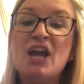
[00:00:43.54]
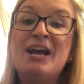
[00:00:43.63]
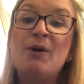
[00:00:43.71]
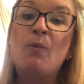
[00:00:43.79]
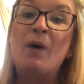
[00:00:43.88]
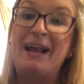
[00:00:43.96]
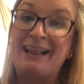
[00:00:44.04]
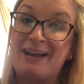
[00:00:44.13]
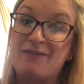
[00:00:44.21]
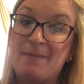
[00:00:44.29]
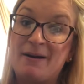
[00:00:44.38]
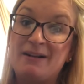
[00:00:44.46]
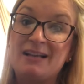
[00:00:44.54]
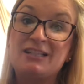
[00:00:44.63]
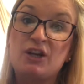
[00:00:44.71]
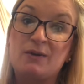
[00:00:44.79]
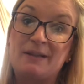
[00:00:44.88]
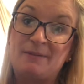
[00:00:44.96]
What I love about it is
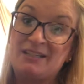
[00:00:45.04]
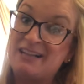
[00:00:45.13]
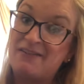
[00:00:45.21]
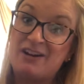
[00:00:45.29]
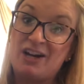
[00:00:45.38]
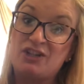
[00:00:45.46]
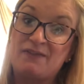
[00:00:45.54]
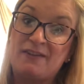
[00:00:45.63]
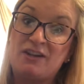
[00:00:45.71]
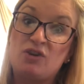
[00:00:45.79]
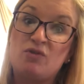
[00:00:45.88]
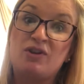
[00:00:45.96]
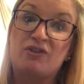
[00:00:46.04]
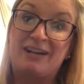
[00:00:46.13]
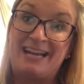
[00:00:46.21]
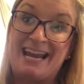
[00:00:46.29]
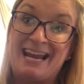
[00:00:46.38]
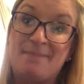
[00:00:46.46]
it goes up to 752-degree
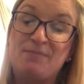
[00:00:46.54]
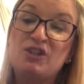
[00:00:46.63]
heat.